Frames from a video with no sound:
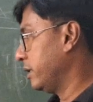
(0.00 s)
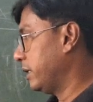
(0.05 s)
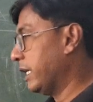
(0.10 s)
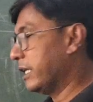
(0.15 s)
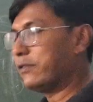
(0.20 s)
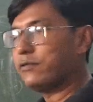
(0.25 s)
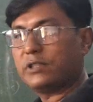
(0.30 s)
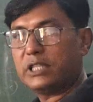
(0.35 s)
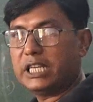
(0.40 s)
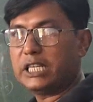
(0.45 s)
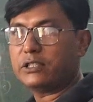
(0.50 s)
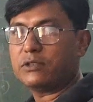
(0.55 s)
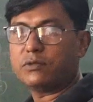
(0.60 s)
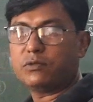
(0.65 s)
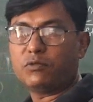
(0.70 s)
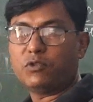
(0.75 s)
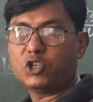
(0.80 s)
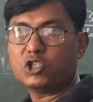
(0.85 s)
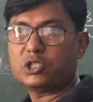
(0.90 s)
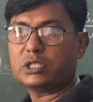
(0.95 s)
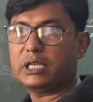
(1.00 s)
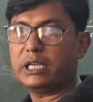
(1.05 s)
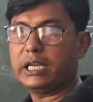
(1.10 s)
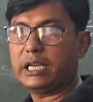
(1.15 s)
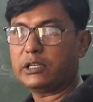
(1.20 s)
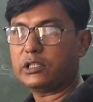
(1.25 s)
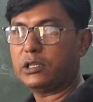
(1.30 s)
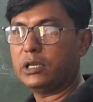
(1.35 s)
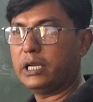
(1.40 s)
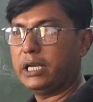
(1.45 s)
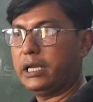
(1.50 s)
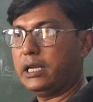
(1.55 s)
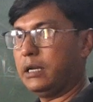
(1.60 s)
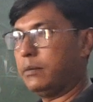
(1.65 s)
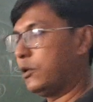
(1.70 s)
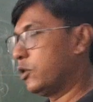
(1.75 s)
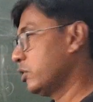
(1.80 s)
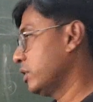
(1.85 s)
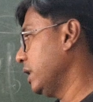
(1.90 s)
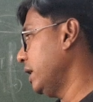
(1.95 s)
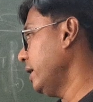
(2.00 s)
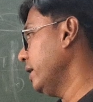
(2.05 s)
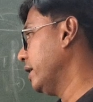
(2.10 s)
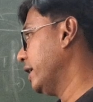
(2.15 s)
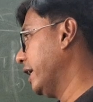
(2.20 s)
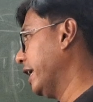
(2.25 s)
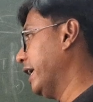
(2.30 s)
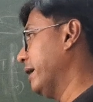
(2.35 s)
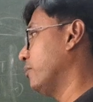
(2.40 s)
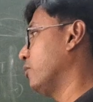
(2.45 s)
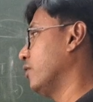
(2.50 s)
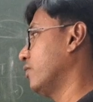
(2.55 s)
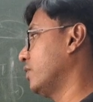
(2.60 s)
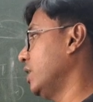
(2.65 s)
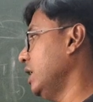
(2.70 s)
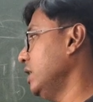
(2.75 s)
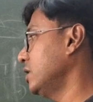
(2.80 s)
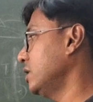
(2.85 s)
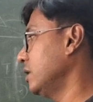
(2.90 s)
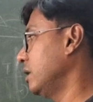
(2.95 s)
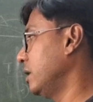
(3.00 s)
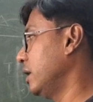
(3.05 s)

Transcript: That was about the name of the